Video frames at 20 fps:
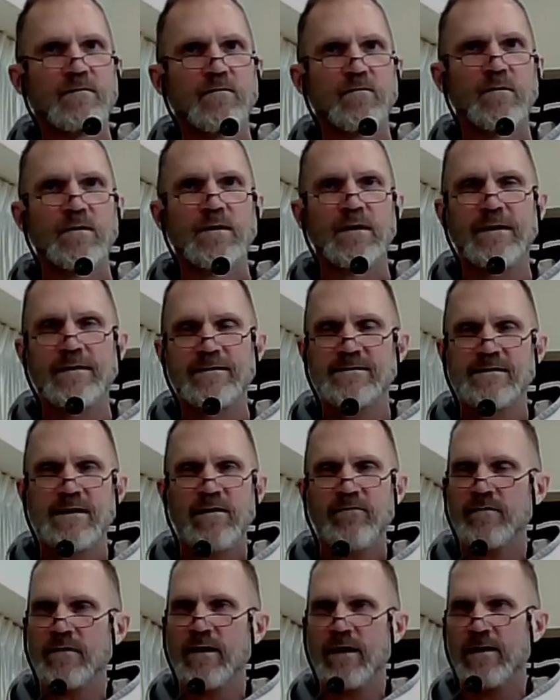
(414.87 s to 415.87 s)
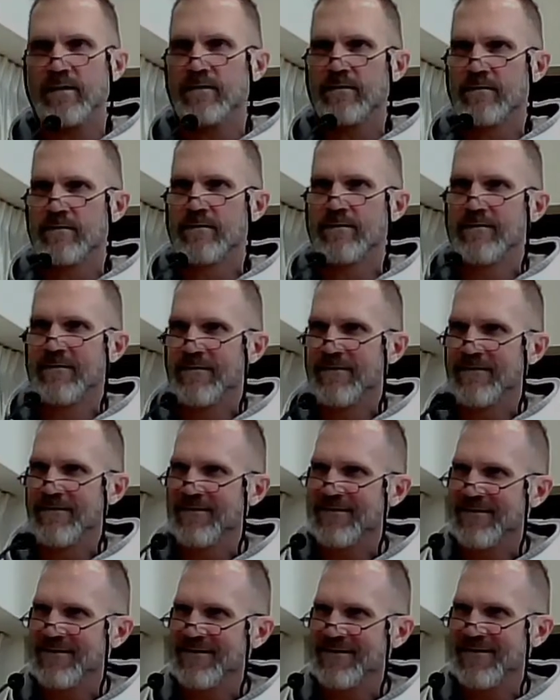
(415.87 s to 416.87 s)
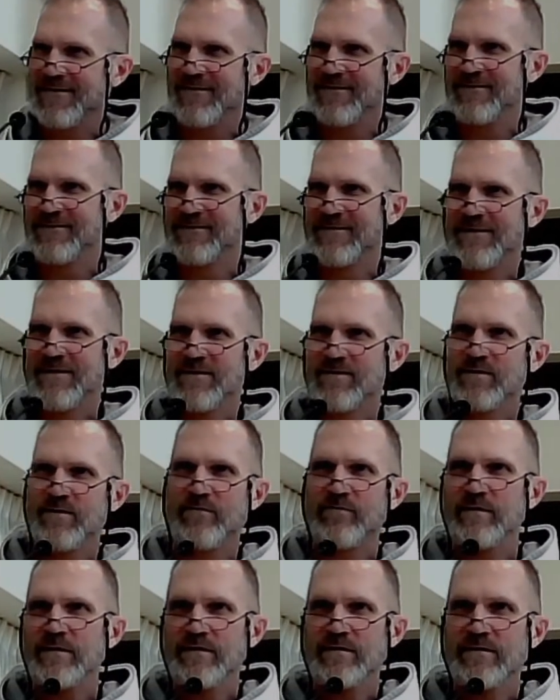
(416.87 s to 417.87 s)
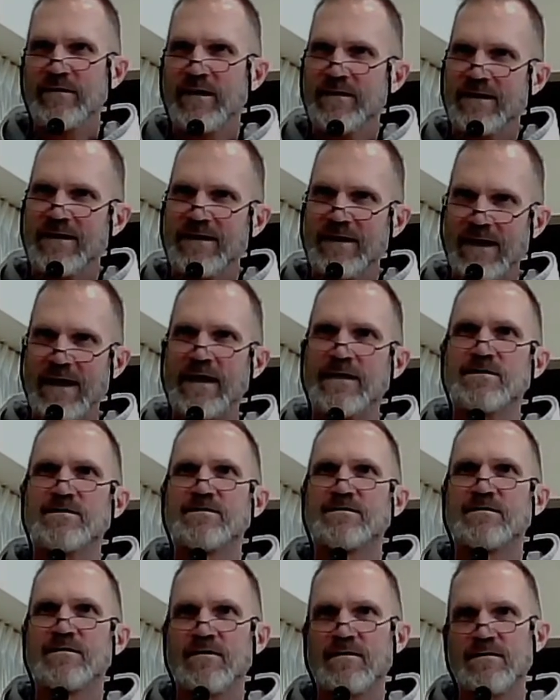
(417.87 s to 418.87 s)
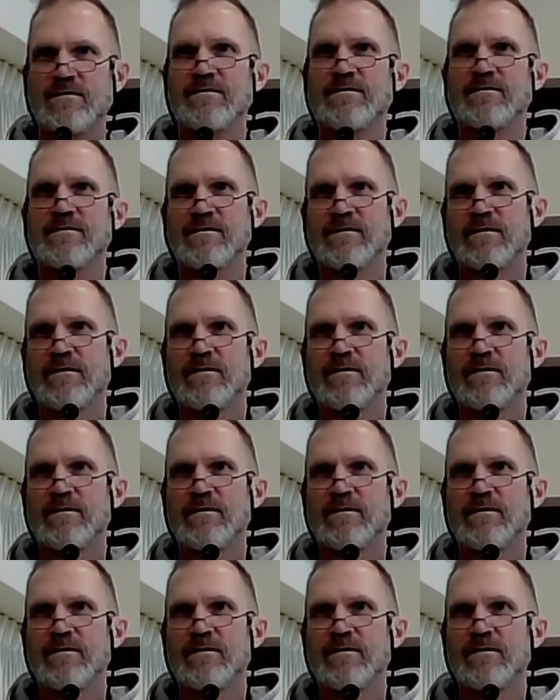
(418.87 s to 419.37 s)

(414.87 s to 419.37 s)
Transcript: We're like Teflon. You know, the fear doesn't catch the heart,